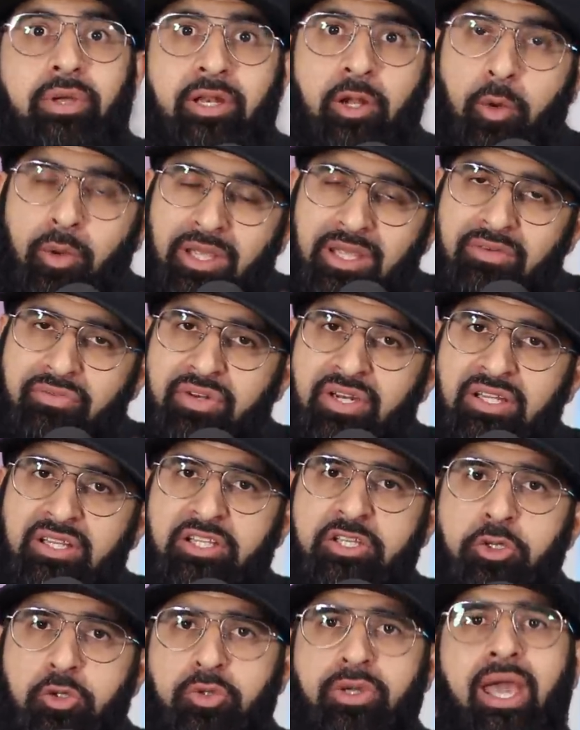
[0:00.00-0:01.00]
We know even in
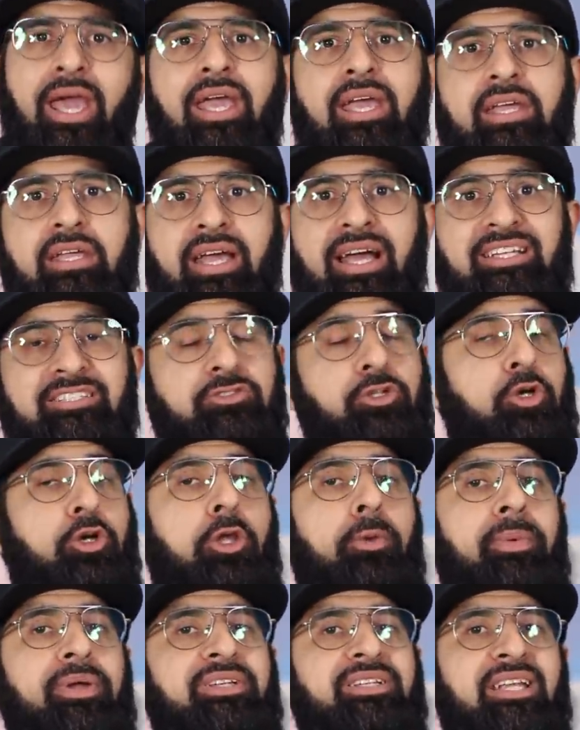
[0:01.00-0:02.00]
the UK, as
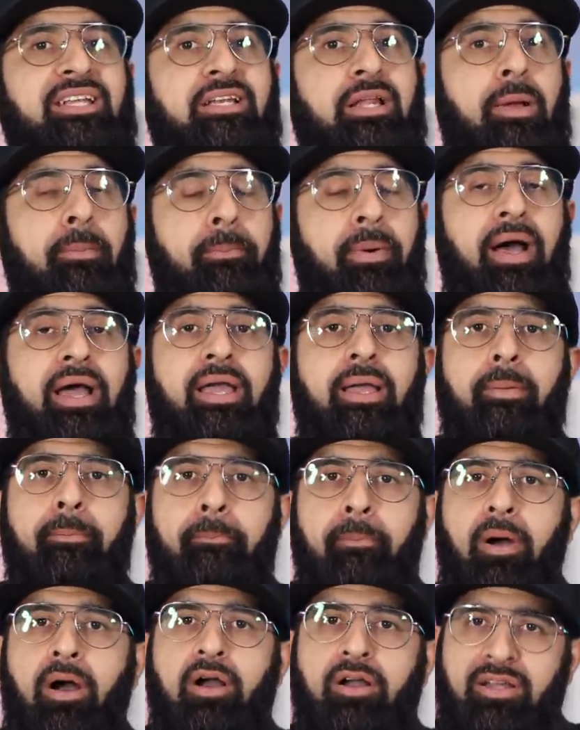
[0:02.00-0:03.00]
documented by
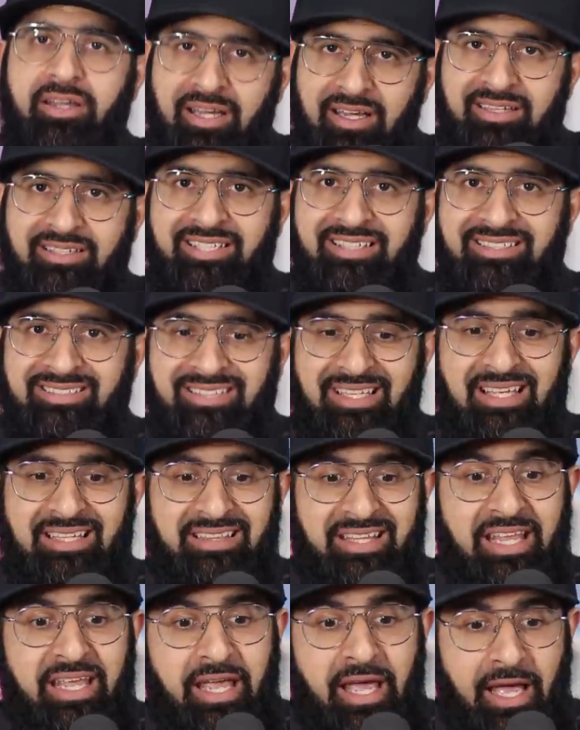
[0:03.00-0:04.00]
Mark Curtis,
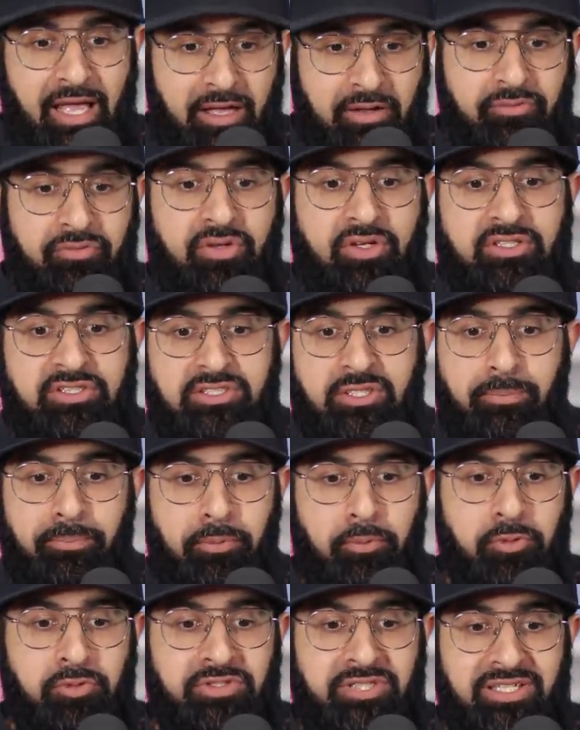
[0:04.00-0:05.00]
they have
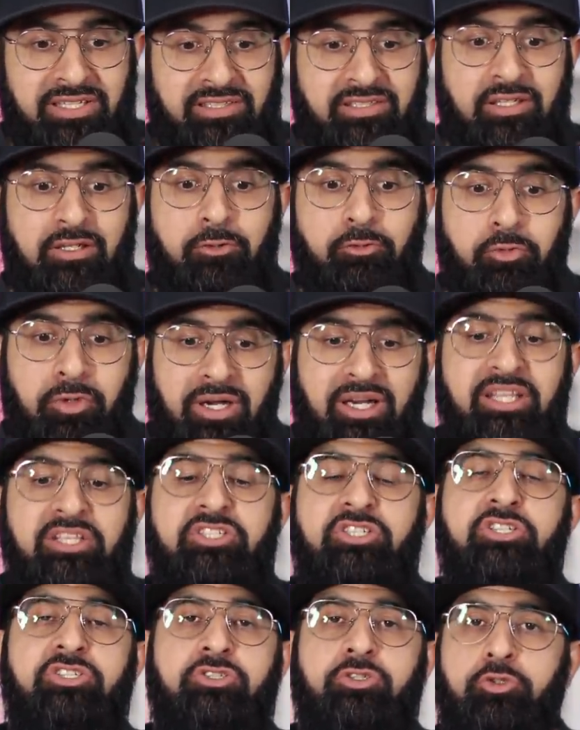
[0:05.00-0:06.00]
supported
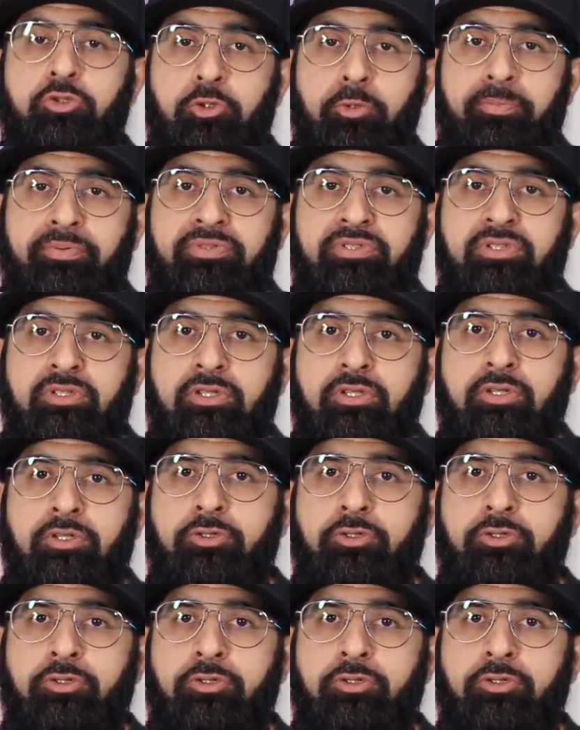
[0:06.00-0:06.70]
religious groups